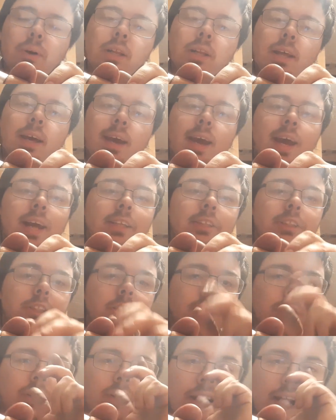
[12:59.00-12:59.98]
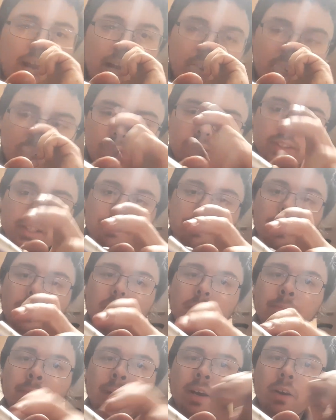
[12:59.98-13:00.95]
of the head shear handles and put
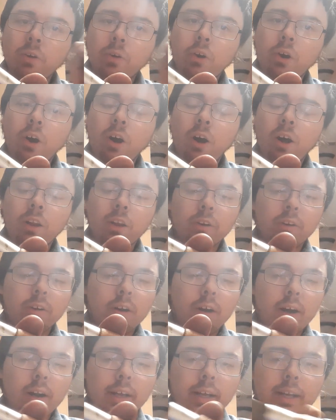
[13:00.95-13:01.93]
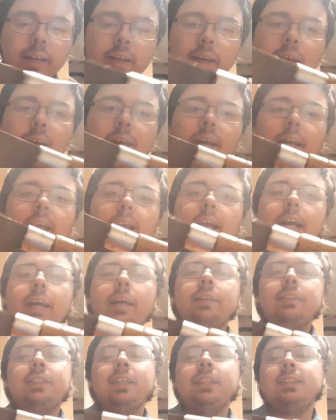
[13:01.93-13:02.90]
a metal collar on it,
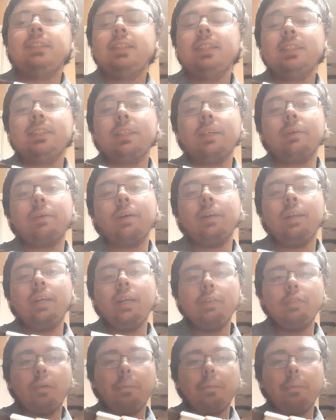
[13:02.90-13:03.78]
and since this cleaver